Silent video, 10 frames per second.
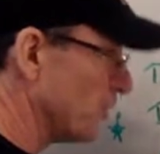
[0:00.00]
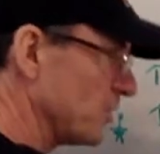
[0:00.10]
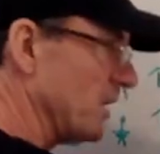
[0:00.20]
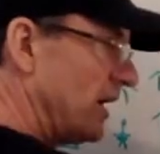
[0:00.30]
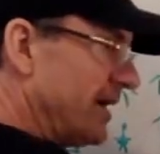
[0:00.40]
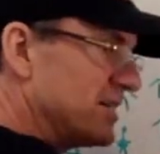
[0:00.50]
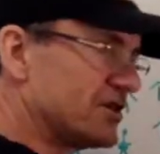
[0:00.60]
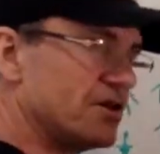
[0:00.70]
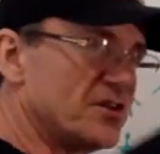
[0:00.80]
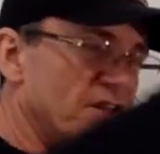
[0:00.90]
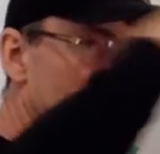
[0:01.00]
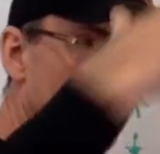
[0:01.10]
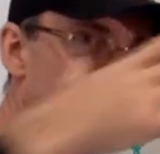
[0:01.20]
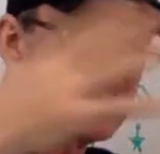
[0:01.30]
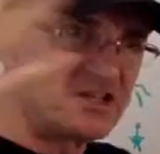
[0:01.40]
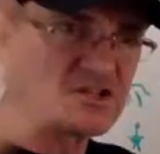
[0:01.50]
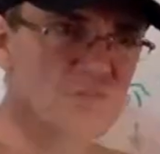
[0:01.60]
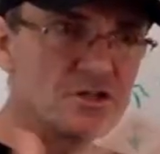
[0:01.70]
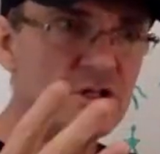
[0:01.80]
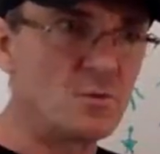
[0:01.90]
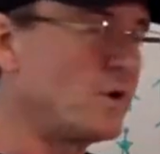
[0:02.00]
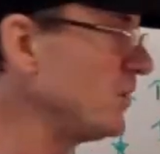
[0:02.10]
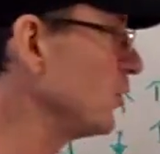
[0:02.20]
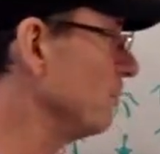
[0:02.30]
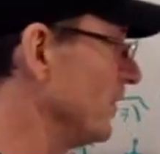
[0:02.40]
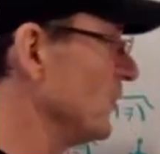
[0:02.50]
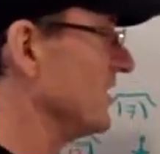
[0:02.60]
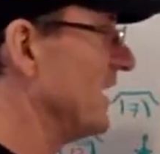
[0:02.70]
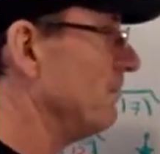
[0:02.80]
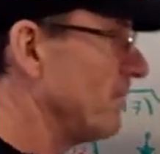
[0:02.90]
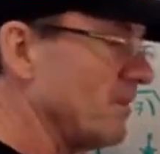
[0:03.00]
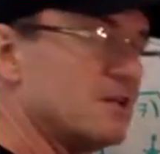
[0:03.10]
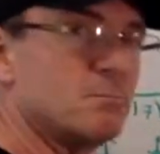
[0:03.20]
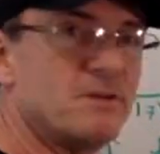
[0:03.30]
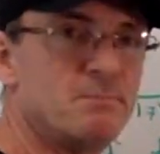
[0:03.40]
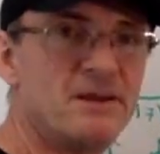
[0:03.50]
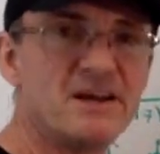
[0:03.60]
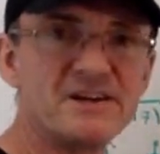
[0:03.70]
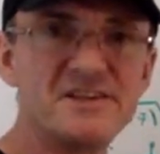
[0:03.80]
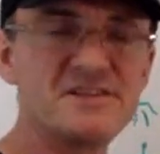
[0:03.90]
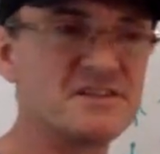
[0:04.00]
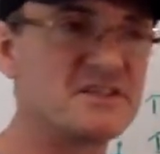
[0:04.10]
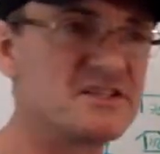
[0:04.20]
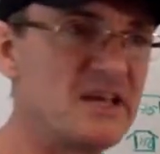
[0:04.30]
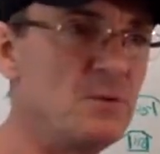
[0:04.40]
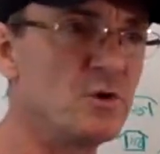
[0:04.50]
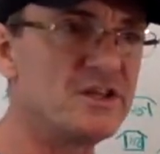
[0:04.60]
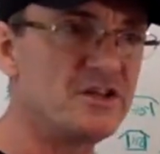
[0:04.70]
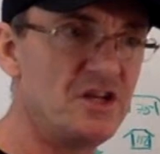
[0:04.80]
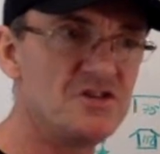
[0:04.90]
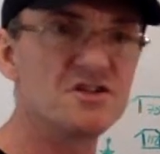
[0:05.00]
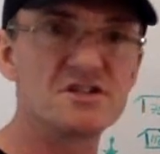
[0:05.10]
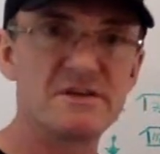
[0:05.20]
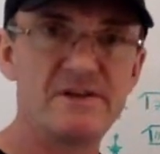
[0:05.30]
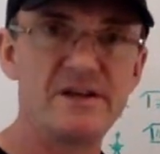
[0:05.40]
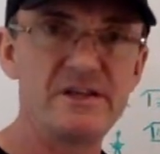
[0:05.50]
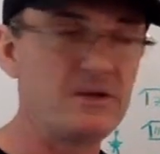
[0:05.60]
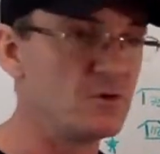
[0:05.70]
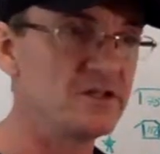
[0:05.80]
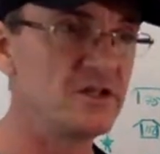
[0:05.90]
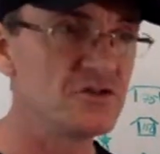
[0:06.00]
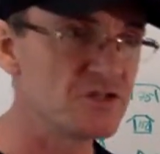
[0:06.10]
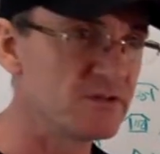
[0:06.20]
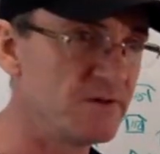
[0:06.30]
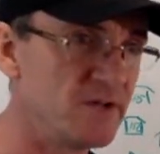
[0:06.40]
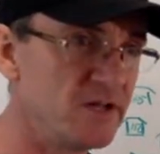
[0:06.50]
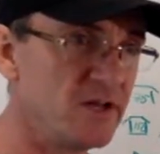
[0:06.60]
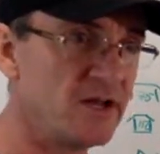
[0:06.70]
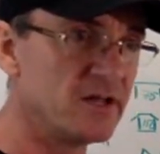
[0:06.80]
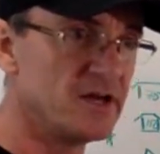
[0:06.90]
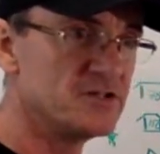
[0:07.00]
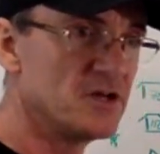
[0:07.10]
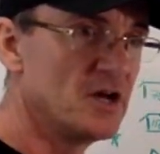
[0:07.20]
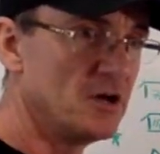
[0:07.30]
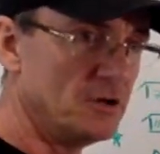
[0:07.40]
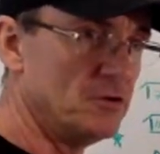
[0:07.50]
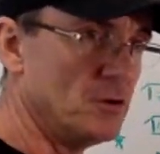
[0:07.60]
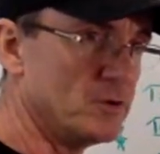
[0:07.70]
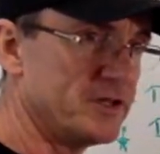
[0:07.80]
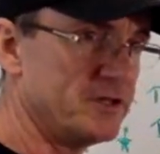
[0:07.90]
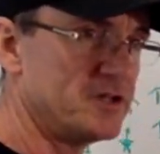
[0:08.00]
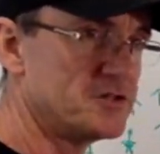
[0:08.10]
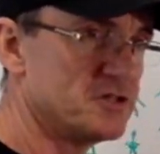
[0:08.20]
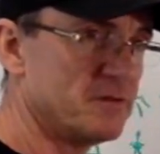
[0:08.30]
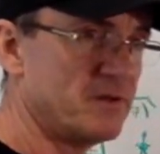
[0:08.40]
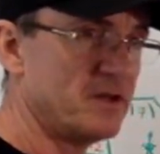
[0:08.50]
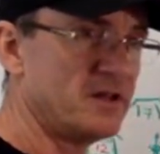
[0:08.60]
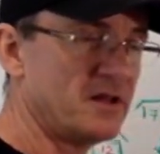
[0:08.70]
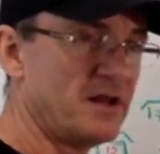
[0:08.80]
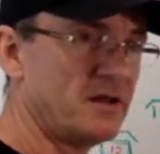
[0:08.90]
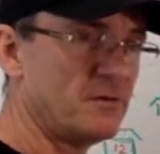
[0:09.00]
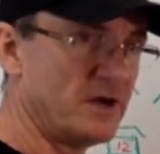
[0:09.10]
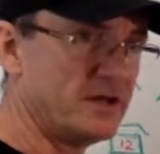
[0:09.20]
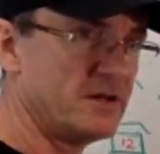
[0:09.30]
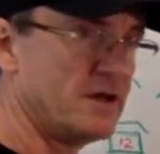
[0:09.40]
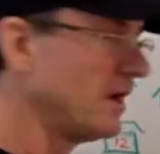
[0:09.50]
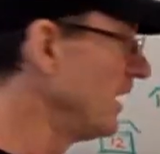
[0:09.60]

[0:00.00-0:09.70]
put the certain things in a certain way to build it up a little bit bigger. This is the same what I teach in 799. What I teach in 799, guys. You know what I teach in 799, right?